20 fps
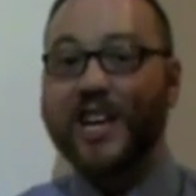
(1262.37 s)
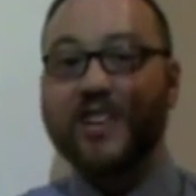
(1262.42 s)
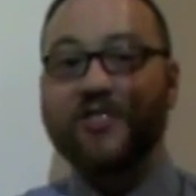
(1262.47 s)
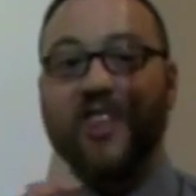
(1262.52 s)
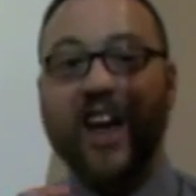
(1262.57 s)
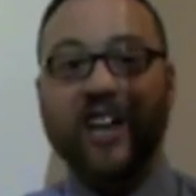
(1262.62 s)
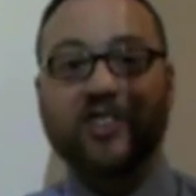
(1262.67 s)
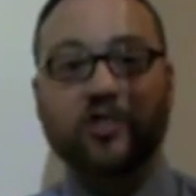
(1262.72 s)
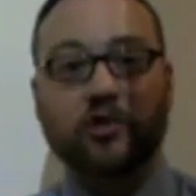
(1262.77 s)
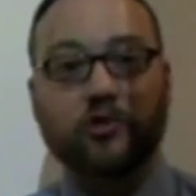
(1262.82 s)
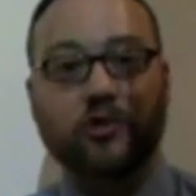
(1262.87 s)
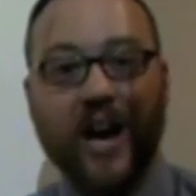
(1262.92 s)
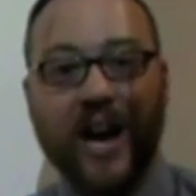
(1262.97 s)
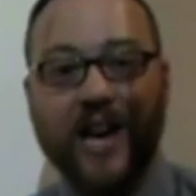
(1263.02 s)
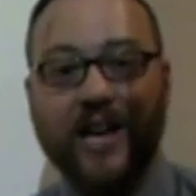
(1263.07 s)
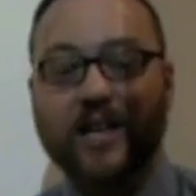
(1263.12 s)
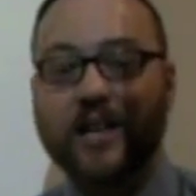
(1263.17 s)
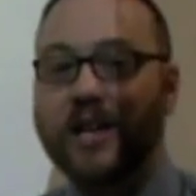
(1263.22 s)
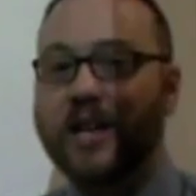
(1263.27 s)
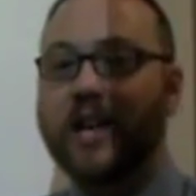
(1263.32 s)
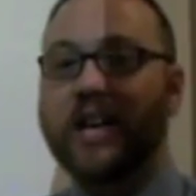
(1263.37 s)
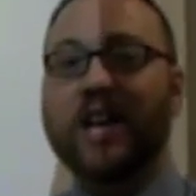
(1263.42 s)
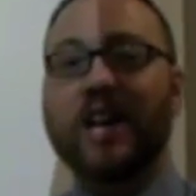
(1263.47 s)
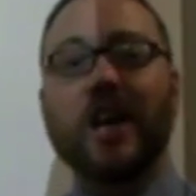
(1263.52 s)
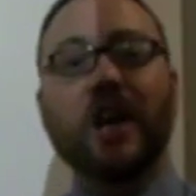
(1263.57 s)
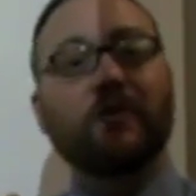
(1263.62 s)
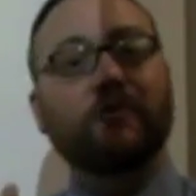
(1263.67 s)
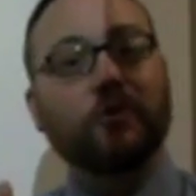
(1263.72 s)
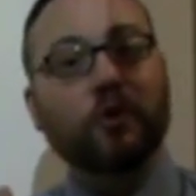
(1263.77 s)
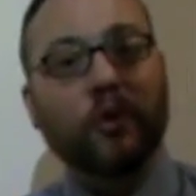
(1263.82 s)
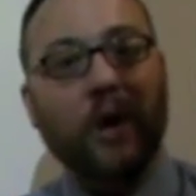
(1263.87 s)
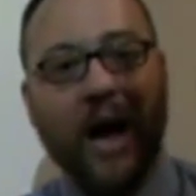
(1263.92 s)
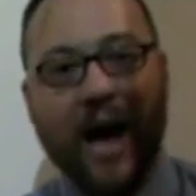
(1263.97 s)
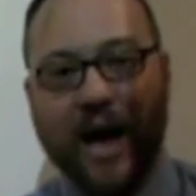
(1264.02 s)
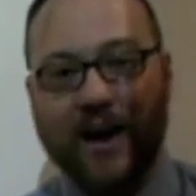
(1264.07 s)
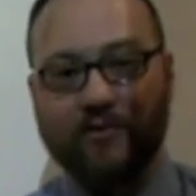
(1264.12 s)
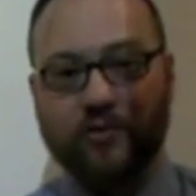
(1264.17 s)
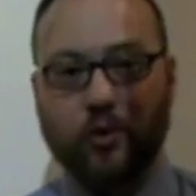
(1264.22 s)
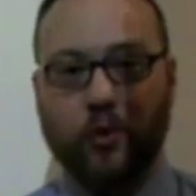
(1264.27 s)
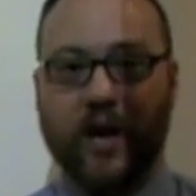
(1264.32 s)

That's great. If you have